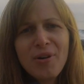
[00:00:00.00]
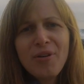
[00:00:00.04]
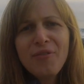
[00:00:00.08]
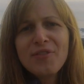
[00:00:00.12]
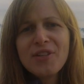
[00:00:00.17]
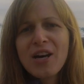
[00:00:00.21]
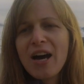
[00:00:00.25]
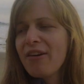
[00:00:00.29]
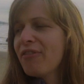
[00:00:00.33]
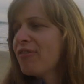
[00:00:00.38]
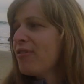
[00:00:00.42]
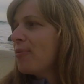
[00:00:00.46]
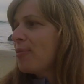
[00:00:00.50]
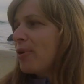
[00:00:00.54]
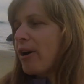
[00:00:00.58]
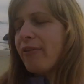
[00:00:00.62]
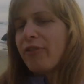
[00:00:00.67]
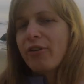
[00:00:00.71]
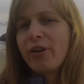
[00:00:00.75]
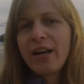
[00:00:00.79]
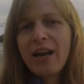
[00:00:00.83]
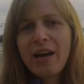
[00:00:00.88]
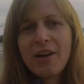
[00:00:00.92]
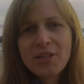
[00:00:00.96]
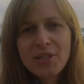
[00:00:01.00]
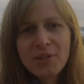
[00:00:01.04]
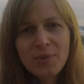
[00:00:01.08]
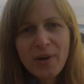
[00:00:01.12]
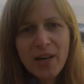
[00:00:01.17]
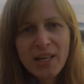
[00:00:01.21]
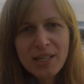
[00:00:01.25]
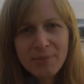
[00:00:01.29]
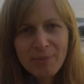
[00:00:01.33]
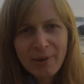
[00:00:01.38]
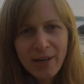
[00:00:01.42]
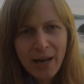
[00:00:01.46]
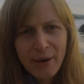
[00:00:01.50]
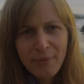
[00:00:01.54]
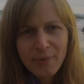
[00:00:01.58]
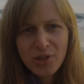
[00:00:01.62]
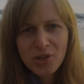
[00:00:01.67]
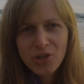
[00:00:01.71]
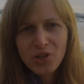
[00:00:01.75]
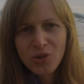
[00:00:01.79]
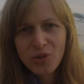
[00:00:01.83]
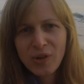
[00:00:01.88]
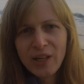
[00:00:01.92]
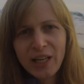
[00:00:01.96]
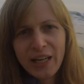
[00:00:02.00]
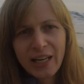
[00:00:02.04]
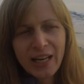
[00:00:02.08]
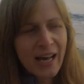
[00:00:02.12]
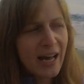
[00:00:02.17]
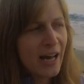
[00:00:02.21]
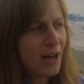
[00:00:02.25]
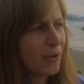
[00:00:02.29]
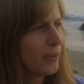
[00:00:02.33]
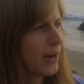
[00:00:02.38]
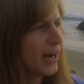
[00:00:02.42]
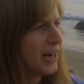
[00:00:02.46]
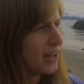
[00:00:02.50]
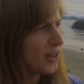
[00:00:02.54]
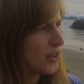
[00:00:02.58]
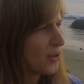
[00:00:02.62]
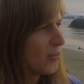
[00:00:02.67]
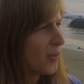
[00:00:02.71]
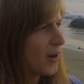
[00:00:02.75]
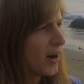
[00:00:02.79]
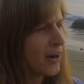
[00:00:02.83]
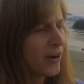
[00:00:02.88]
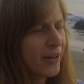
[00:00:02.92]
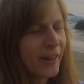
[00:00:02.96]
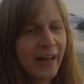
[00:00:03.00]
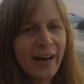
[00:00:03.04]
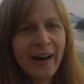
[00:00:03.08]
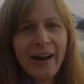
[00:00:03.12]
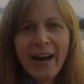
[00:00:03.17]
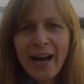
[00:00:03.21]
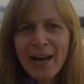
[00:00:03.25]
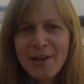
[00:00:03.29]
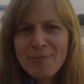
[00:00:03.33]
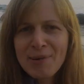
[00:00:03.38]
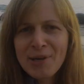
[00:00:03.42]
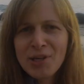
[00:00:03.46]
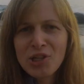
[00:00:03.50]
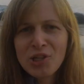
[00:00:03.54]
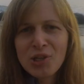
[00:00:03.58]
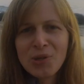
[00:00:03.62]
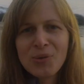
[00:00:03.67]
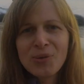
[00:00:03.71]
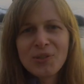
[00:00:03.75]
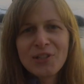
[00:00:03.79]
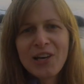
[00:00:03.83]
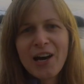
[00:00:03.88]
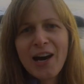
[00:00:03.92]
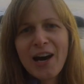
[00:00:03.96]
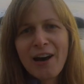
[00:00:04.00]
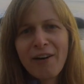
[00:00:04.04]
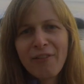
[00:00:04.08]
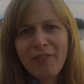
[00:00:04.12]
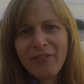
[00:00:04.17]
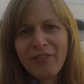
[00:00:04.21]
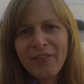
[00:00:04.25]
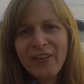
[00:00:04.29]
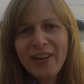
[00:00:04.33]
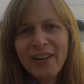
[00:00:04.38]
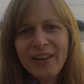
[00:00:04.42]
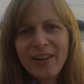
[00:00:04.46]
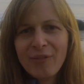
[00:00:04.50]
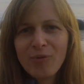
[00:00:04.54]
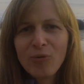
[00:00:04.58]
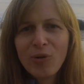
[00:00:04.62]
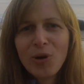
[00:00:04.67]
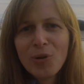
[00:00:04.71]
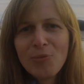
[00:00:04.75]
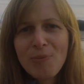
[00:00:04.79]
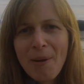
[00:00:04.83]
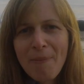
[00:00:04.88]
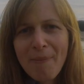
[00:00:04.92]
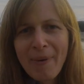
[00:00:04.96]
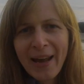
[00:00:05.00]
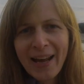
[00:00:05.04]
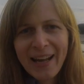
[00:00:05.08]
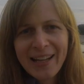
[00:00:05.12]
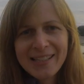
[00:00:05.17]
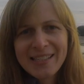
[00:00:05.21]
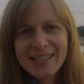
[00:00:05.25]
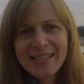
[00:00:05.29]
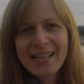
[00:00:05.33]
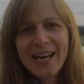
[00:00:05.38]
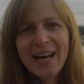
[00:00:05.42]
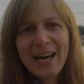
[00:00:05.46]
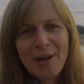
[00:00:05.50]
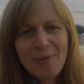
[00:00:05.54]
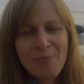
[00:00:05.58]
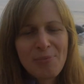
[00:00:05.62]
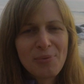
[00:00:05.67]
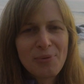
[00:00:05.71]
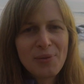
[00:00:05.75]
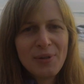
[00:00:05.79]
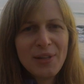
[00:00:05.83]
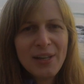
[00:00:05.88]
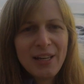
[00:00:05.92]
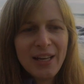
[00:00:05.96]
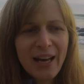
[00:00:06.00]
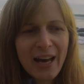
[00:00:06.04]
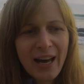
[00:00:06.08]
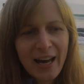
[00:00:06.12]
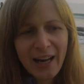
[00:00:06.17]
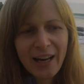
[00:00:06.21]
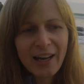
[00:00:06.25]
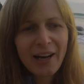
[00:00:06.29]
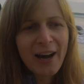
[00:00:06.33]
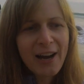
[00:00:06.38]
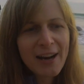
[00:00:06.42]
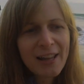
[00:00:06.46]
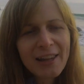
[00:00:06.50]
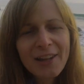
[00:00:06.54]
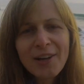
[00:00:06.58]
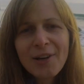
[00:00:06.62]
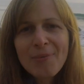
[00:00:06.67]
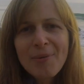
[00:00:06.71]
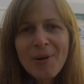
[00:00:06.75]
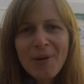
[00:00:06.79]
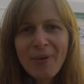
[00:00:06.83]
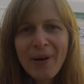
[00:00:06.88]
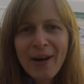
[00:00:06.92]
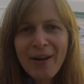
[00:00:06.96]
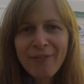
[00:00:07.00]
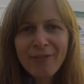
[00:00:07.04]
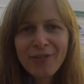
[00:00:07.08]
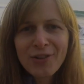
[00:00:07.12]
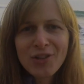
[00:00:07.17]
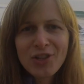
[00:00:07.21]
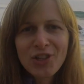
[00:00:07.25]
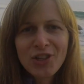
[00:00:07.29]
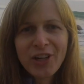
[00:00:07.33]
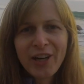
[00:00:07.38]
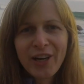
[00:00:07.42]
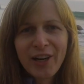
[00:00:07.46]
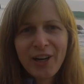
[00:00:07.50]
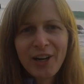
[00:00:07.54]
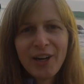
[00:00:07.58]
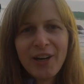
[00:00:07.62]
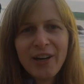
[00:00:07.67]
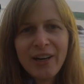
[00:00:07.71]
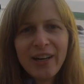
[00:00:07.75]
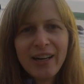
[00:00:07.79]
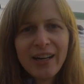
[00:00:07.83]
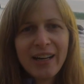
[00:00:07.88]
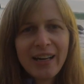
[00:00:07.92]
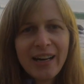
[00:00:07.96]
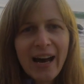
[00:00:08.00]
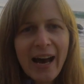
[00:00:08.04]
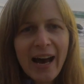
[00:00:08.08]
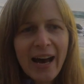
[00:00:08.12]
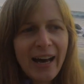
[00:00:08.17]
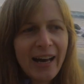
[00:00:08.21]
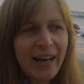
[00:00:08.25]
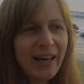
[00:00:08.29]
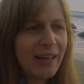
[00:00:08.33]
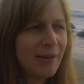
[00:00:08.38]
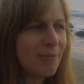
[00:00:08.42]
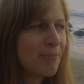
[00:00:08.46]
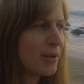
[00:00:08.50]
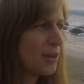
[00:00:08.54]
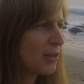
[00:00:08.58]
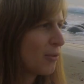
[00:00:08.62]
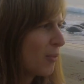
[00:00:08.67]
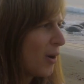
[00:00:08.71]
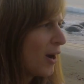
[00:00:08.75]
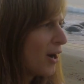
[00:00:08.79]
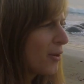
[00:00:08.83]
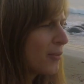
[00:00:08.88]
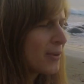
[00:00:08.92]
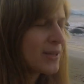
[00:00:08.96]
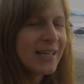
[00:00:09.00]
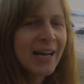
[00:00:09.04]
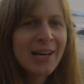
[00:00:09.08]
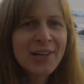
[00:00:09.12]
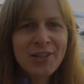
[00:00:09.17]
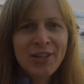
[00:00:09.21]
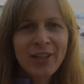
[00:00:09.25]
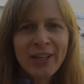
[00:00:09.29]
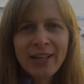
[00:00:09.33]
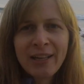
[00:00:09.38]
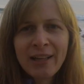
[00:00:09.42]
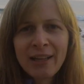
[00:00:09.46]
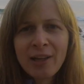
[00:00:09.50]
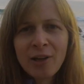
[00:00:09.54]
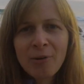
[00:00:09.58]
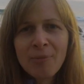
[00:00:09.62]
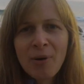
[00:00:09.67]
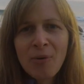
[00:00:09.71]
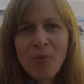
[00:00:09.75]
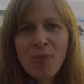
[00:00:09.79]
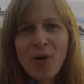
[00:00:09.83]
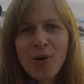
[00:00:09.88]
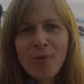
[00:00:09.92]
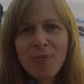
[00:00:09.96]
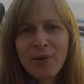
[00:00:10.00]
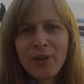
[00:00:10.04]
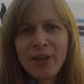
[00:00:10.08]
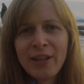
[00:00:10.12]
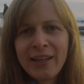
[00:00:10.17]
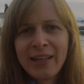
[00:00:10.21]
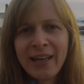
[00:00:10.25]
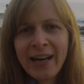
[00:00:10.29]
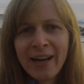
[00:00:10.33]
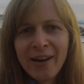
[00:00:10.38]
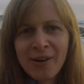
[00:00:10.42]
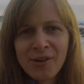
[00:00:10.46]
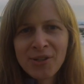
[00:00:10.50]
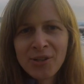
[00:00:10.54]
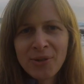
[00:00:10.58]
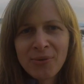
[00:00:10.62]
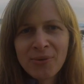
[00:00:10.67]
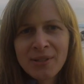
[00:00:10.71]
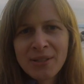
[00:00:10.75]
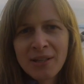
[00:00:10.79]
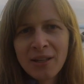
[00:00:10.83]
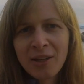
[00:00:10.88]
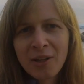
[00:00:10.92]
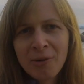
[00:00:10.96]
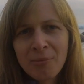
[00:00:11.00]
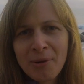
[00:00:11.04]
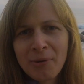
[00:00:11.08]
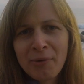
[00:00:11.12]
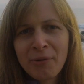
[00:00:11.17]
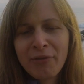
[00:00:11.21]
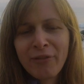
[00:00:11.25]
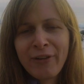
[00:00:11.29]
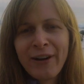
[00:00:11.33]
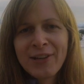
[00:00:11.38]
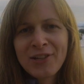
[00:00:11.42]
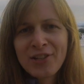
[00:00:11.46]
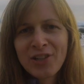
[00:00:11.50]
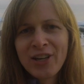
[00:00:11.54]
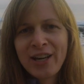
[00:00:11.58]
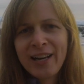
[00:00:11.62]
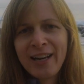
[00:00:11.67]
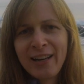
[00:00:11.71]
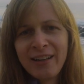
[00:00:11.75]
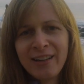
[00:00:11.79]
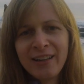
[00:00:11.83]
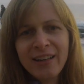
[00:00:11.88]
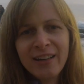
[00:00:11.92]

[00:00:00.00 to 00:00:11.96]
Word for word: moved off from where everyone else was, but I was shooting right in the water there. I had my shoes off, rolled my pants up, got a little bit wet for sure, but the water was actually a little bit warmer than the air, so it was a little bit refreshing.